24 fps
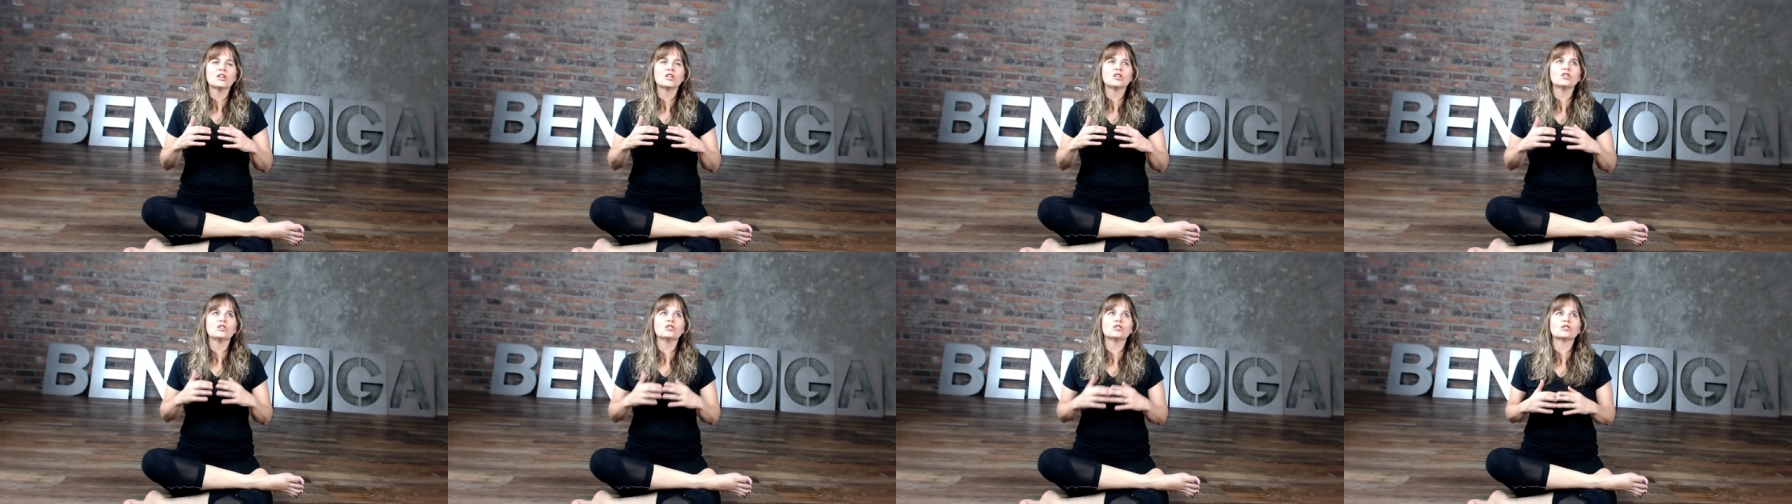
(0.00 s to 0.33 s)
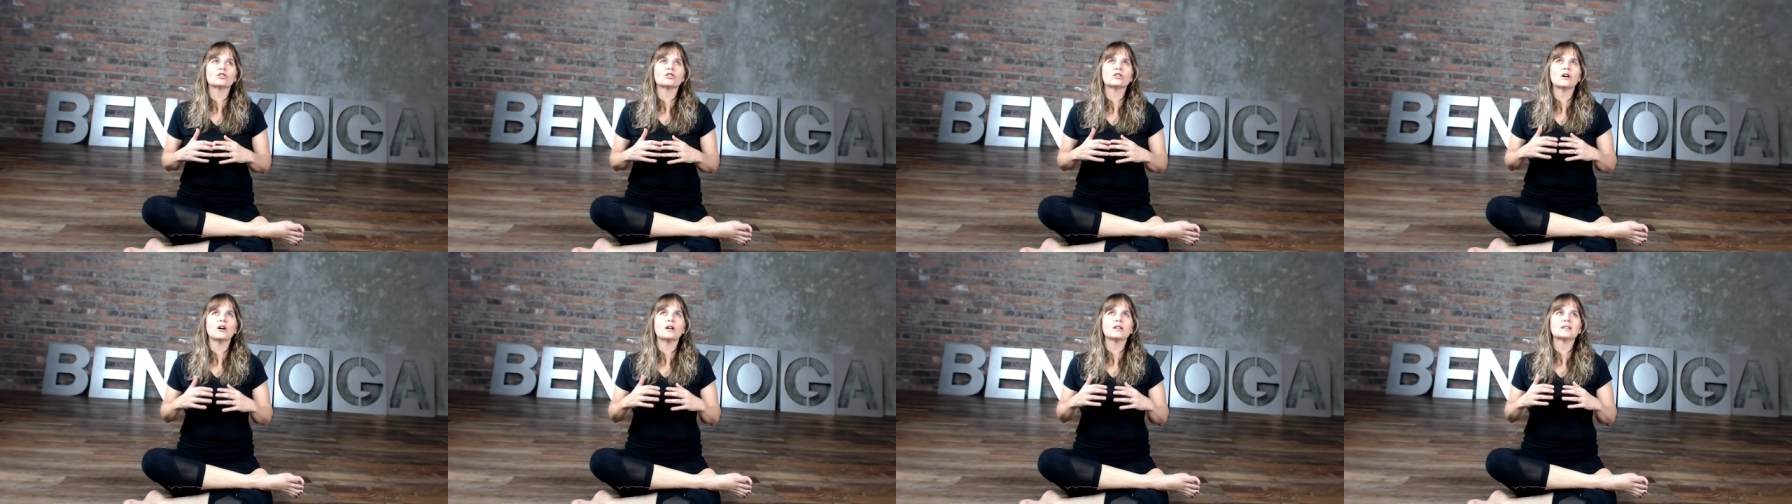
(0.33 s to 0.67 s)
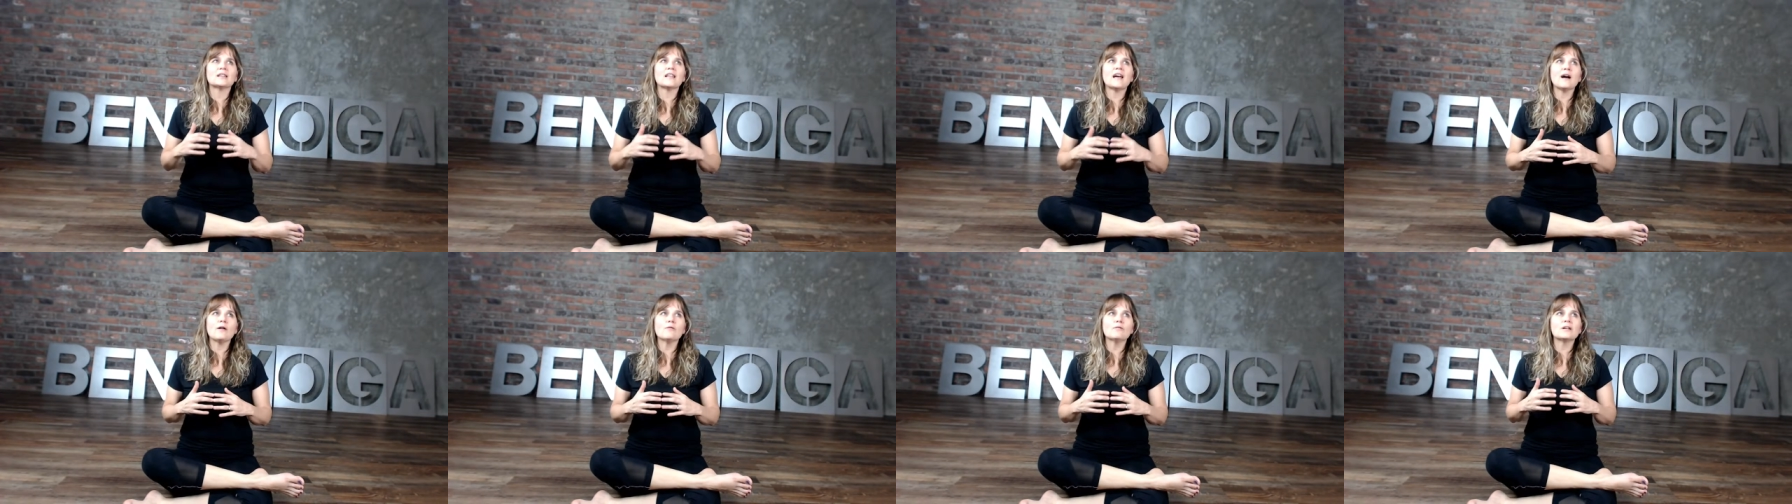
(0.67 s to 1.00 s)
you're
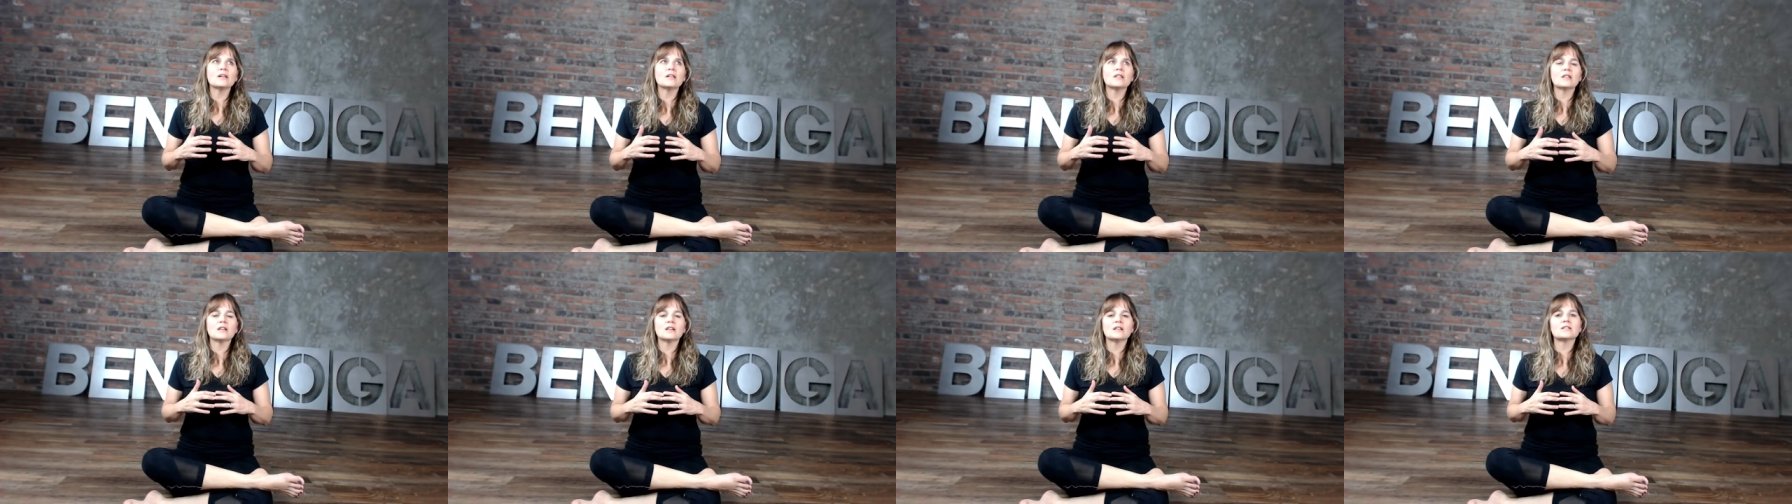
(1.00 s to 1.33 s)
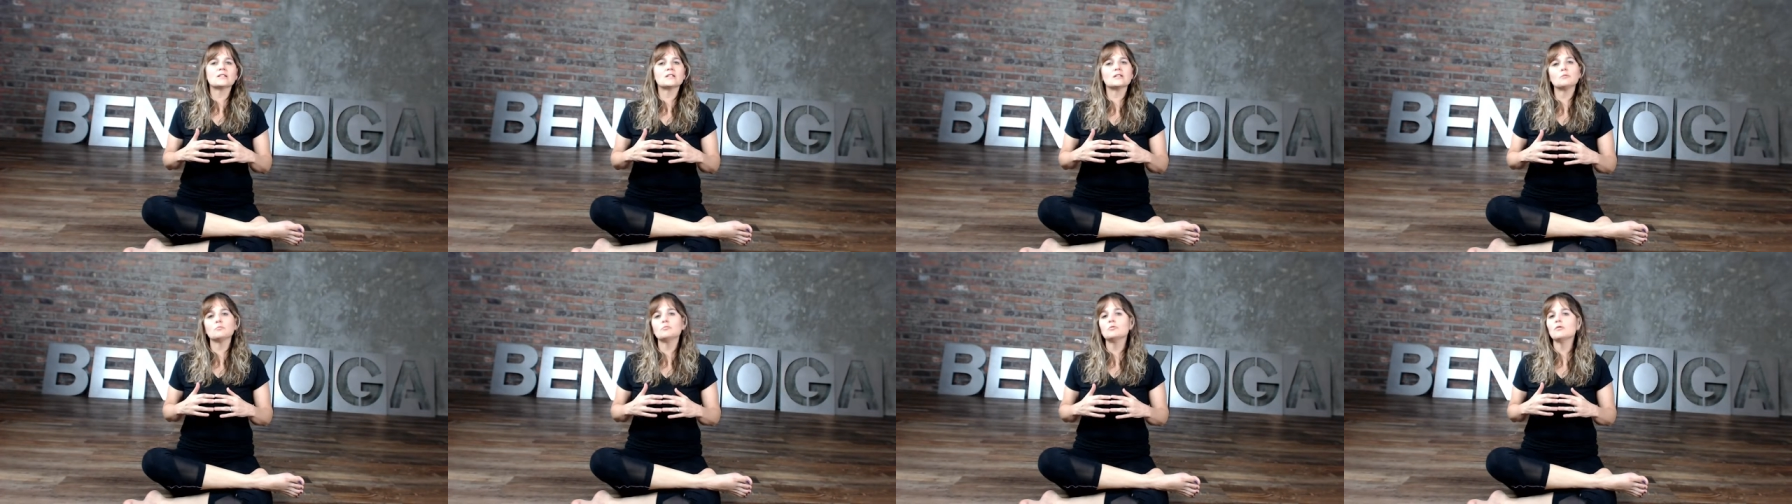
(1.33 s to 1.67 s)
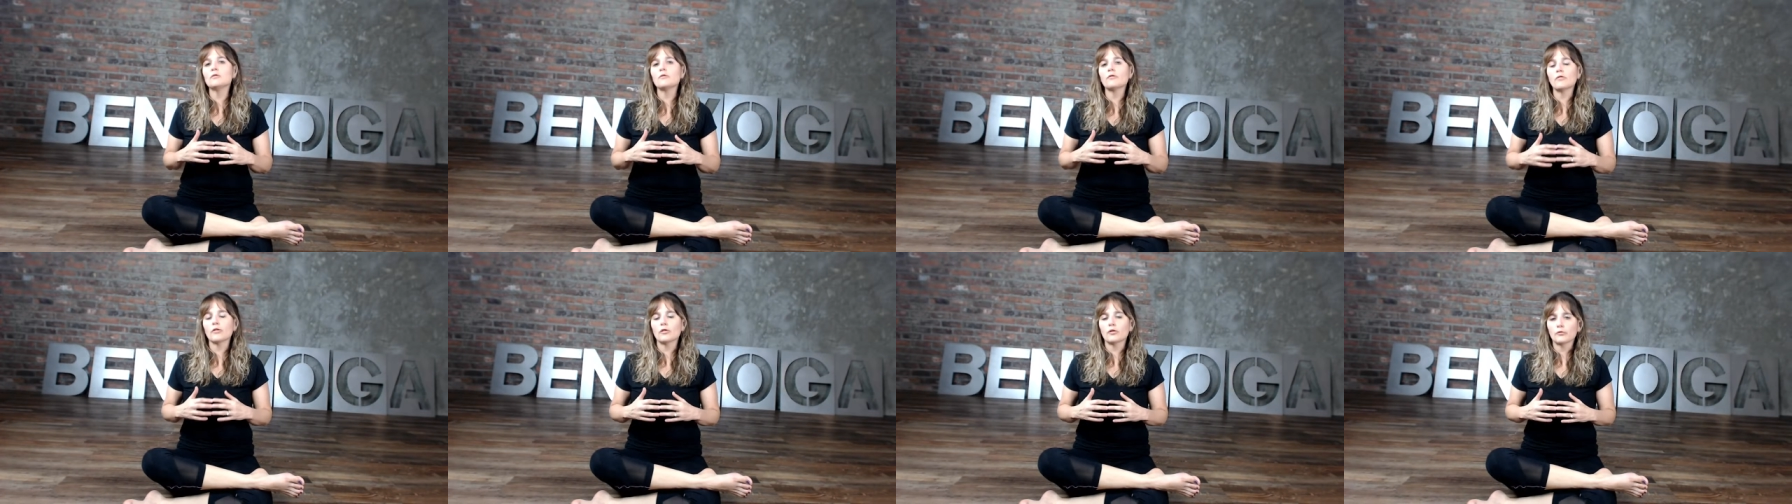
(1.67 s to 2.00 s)
allowing things to
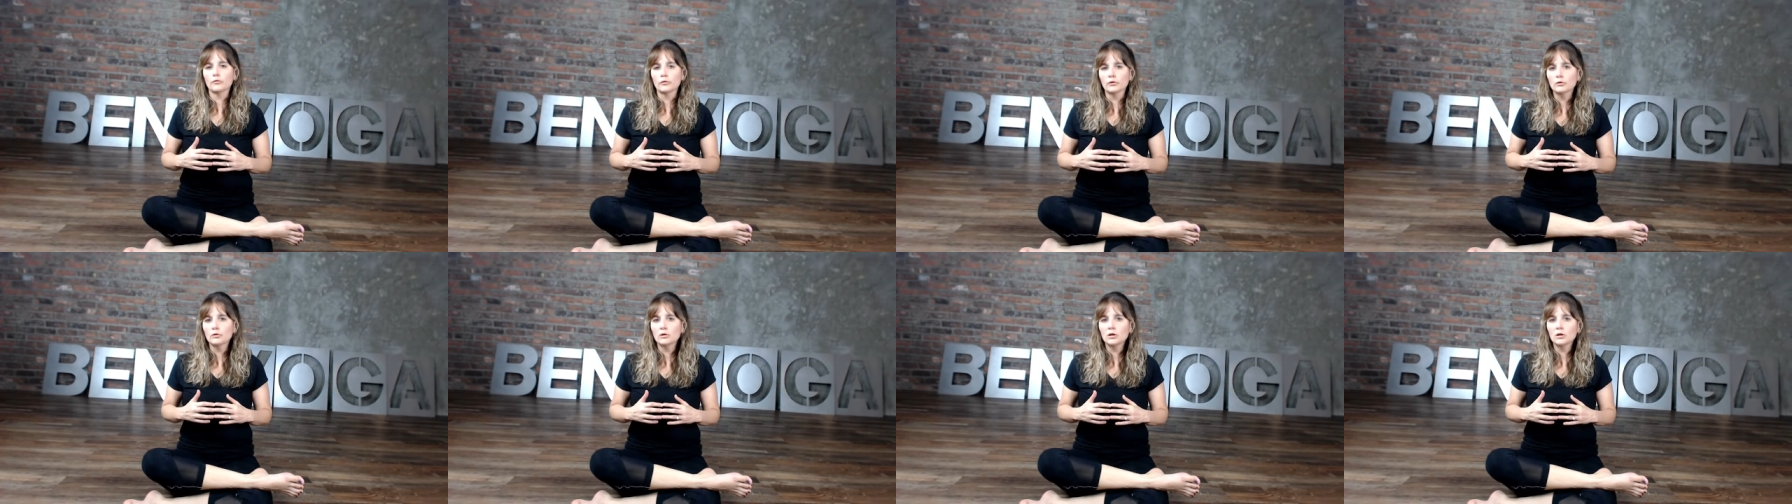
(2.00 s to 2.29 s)
move through